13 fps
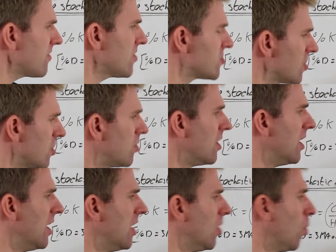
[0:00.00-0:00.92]
So
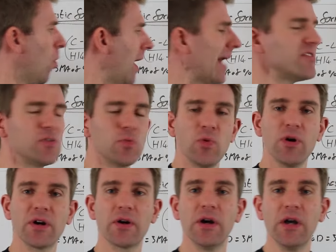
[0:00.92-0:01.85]
well, how does it
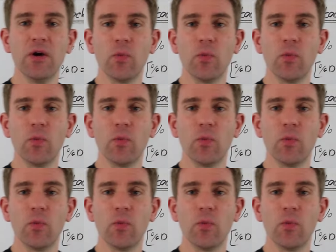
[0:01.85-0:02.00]
work